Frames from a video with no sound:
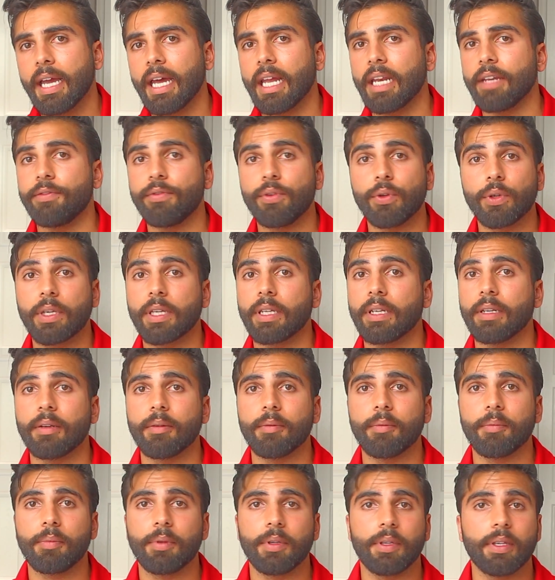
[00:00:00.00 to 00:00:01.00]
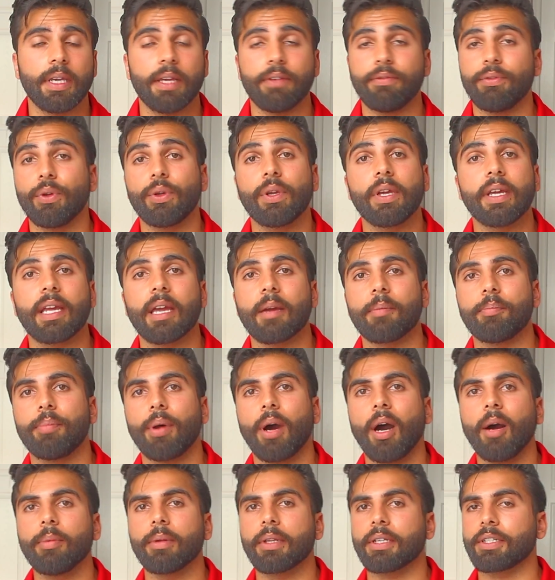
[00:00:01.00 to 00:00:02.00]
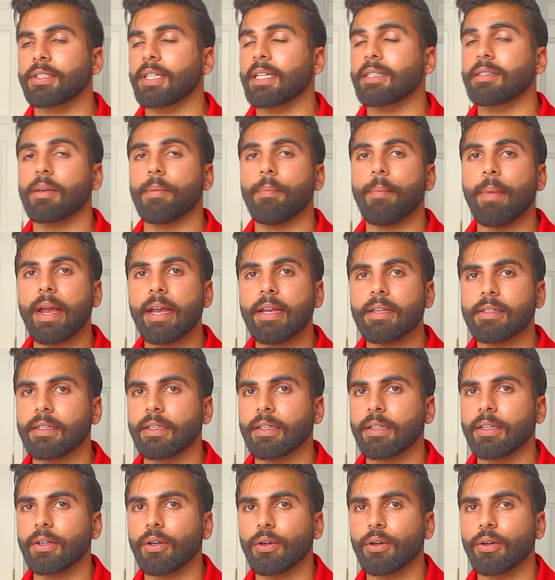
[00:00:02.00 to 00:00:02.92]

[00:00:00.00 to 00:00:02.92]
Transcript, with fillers: And if you can if you can get published, that's amazing.